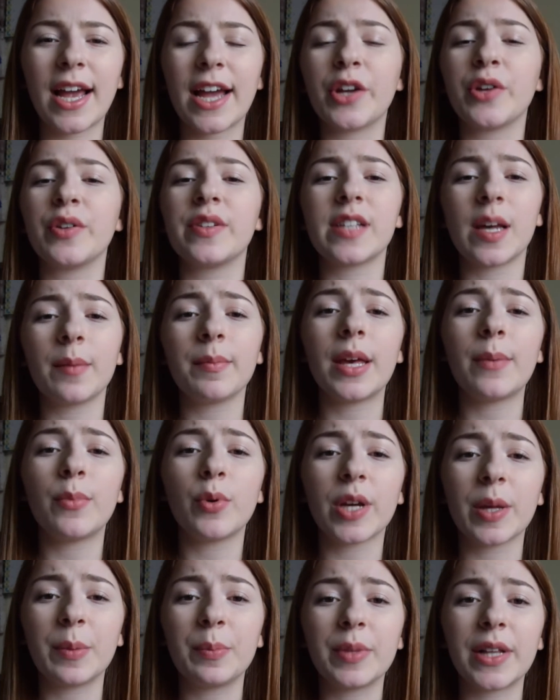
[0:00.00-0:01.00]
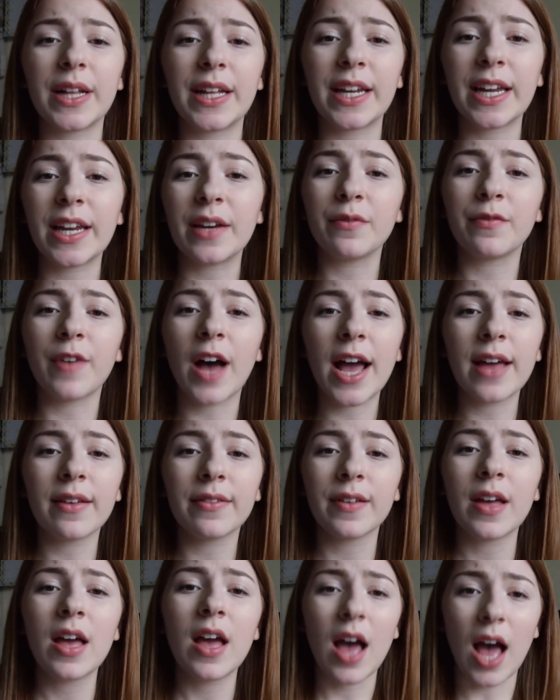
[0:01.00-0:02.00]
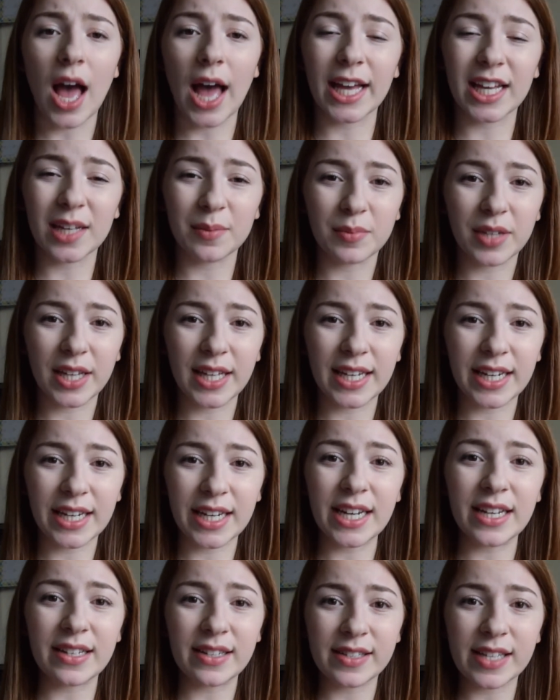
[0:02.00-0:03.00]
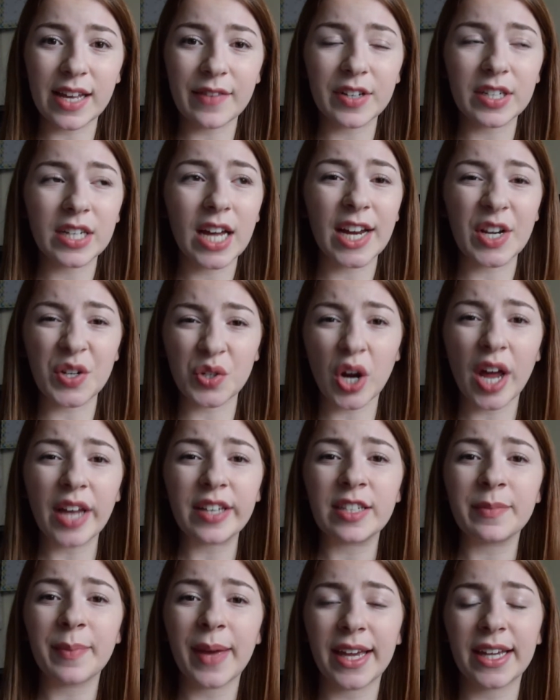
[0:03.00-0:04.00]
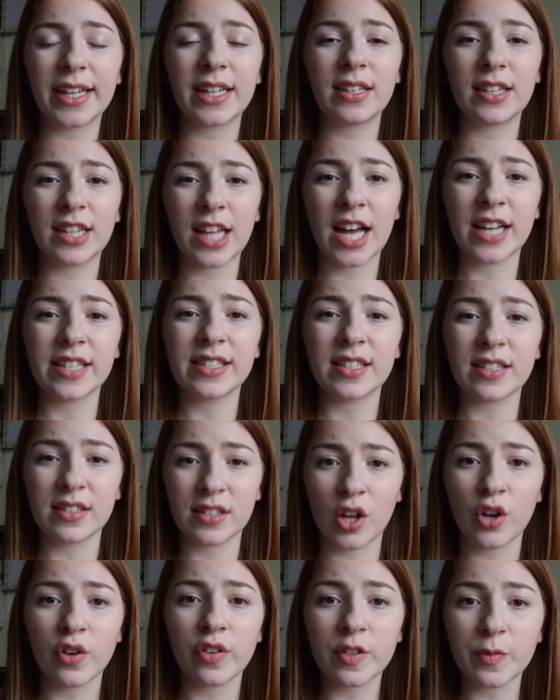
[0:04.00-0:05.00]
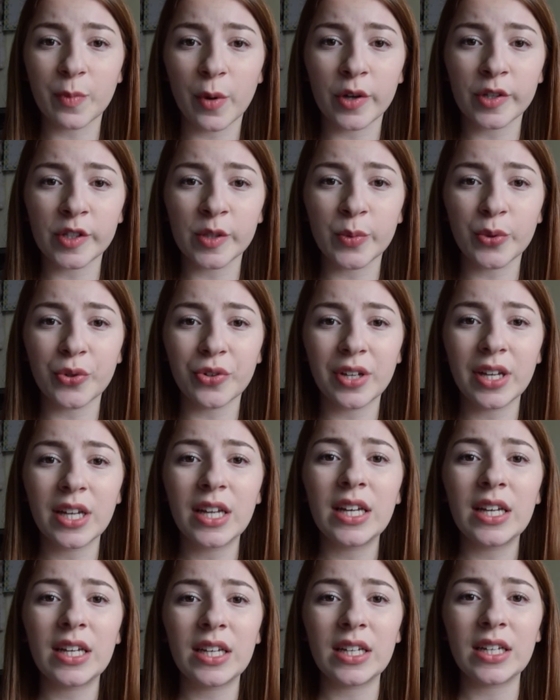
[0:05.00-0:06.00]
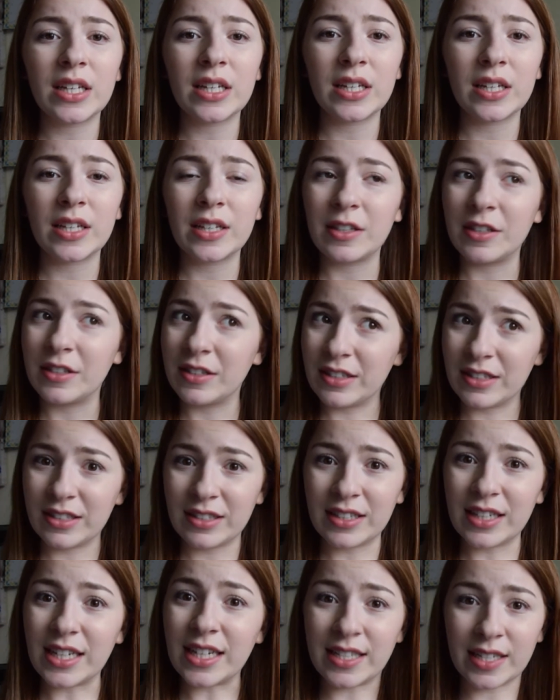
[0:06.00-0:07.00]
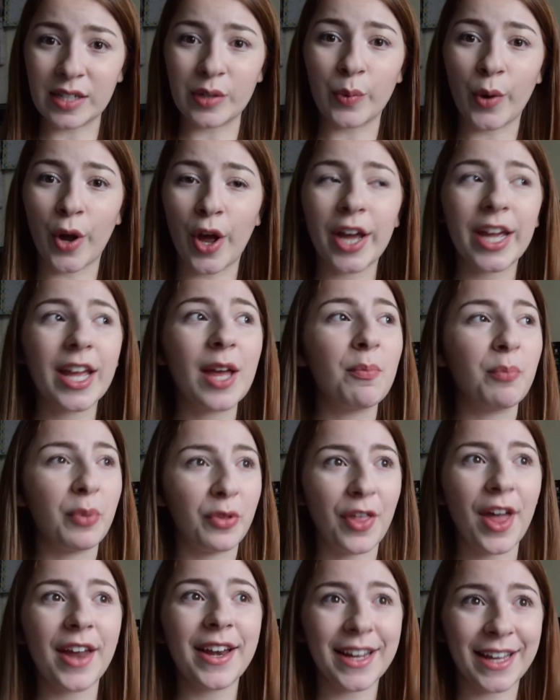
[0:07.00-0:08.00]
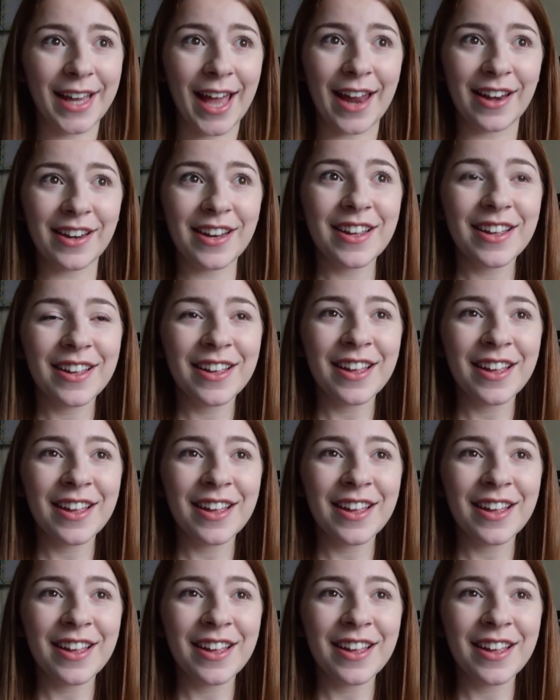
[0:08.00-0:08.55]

I know some people complete it in 5. I completed it in 7. I tried to make it last as long as possible. It didn't work. But then again,